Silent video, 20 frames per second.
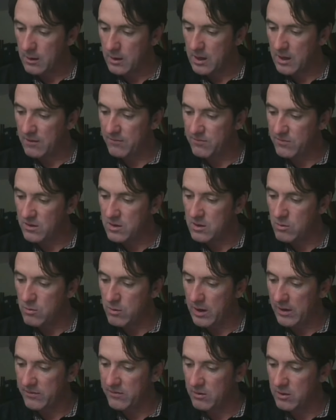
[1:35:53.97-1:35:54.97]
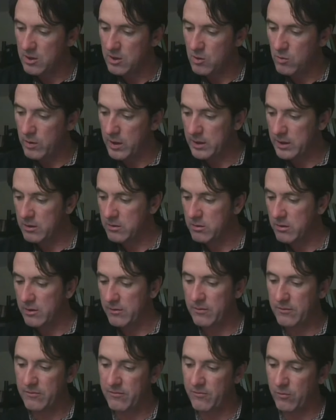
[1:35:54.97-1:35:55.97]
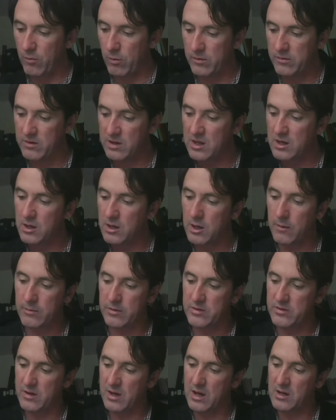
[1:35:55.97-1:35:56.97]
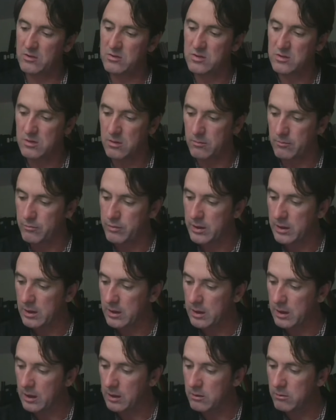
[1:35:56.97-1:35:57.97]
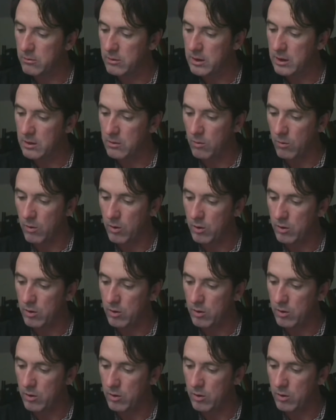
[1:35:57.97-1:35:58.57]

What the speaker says: If the US or UN could have enforced economic sanctions on Britain, including on